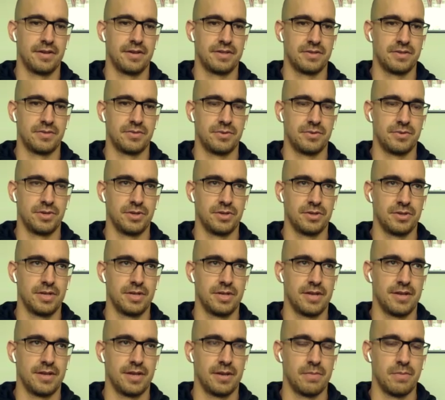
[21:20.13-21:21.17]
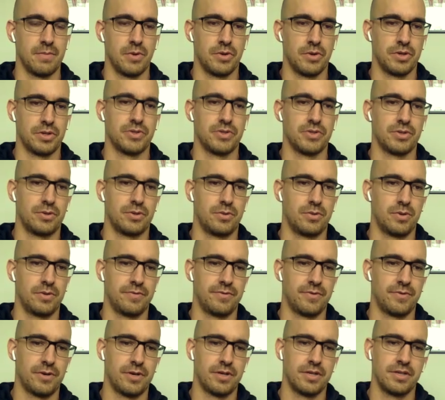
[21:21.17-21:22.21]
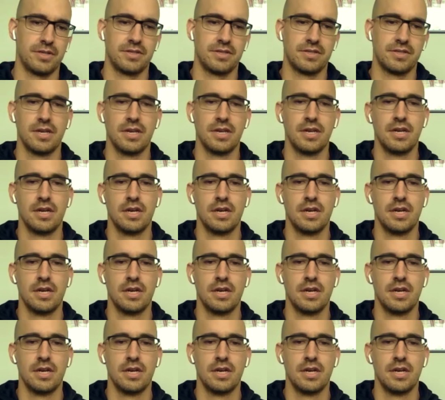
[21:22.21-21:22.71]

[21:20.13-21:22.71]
That's a really good kind of like motor control one for us.